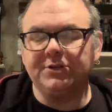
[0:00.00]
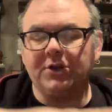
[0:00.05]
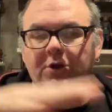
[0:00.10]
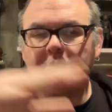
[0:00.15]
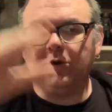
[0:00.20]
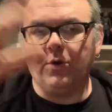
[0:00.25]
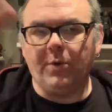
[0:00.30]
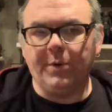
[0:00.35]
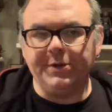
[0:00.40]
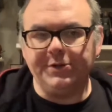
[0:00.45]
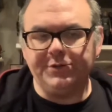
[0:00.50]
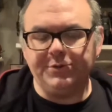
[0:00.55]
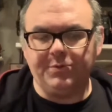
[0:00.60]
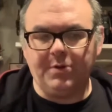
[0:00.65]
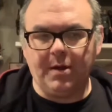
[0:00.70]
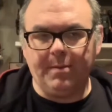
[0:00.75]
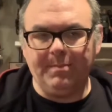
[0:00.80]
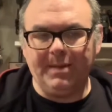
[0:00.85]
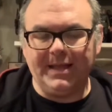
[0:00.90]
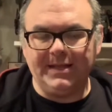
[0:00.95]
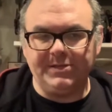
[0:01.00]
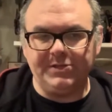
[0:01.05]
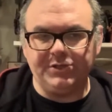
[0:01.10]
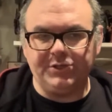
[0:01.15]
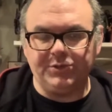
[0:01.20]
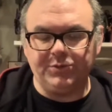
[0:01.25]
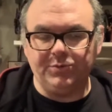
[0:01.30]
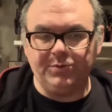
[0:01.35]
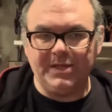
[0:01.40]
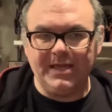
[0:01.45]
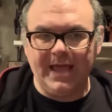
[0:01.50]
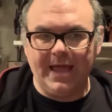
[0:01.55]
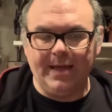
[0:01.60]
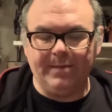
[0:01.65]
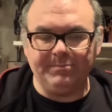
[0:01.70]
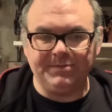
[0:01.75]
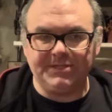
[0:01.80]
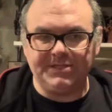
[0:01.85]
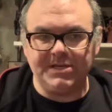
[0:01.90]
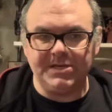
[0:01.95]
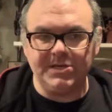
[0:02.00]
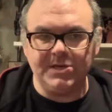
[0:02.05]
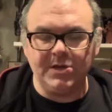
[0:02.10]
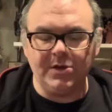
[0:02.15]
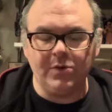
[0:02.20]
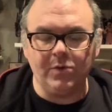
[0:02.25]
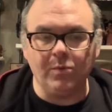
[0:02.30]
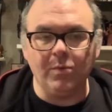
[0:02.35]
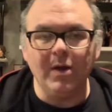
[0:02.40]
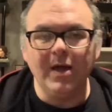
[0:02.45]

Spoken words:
are going to come into the MCU?